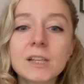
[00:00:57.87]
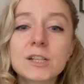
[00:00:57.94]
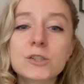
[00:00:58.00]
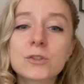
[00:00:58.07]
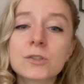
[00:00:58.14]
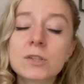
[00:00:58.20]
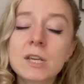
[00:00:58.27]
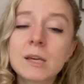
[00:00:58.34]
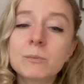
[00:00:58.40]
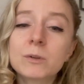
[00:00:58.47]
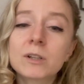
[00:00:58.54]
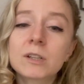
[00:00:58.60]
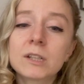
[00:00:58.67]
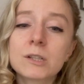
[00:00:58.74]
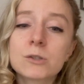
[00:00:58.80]
So today
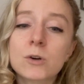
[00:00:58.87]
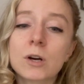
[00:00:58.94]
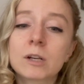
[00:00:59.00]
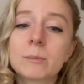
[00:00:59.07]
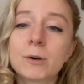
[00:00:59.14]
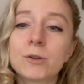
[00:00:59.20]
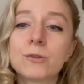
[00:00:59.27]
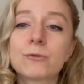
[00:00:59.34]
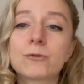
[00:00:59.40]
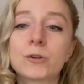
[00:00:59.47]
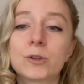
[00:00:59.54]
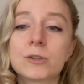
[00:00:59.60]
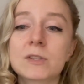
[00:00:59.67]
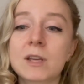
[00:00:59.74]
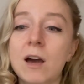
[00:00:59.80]
we're going to talk about the
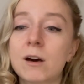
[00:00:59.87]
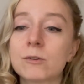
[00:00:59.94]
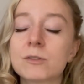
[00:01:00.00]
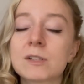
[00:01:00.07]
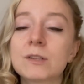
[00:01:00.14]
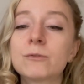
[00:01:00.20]
first house.